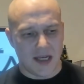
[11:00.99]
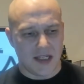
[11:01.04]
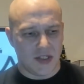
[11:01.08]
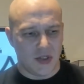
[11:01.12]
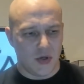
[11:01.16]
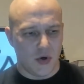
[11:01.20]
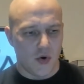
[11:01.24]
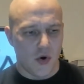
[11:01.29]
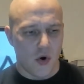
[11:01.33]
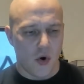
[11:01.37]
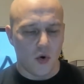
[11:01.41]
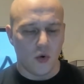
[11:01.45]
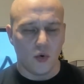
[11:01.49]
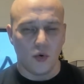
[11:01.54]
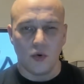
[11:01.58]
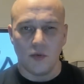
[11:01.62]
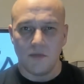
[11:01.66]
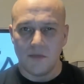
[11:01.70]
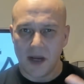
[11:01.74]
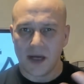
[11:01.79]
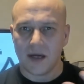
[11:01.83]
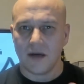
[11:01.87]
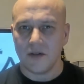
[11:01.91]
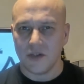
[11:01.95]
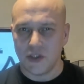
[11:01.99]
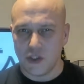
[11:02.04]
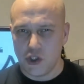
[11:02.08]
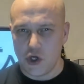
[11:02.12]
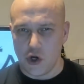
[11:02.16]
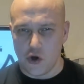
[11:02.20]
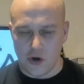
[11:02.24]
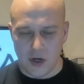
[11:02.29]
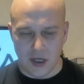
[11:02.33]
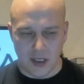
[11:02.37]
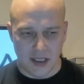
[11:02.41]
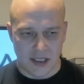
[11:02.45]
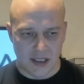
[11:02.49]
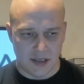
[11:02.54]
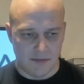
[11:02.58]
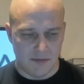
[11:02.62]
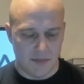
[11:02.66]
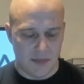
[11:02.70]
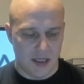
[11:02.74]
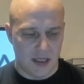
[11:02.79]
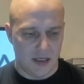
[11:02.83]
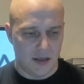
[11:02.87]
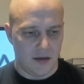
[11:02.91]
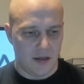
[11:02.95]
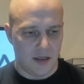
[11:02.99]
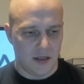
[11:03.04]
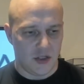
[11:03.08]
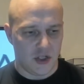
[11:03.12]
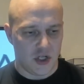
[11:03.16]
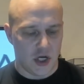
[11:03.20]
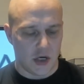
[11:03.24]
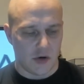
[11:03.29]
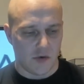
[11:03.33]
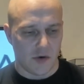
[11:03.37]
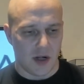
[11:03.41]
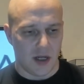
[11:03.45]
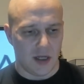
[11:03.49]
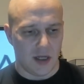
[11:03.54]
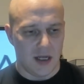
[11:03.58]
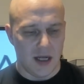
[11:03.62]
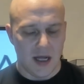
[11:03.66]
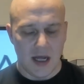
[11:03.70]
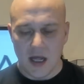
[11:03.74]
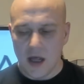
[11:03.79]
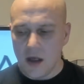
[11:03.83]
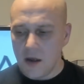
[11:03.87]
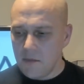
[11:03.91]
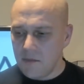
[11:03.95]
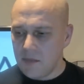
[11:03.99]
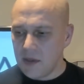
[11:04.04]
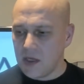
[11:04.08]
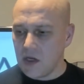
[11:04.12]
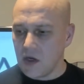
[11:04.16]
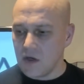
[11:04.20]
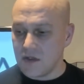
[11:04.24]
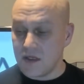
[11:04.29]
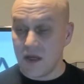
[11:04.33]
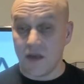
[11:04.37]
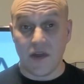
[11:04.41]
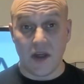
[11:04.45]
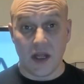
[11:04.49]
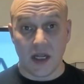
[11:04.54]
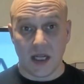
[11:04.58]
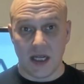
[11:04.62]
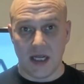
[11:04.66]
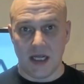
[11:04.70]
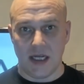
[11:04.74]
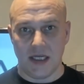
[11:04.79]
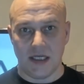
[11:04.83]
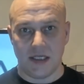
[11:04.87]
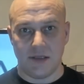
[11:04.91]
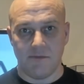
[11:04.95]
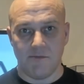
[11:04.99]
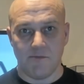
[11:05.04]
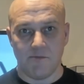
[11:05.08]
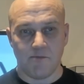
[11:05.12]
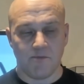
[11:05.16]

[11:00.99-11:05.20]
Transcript: to whole metal journalism in, in general, because the thing is,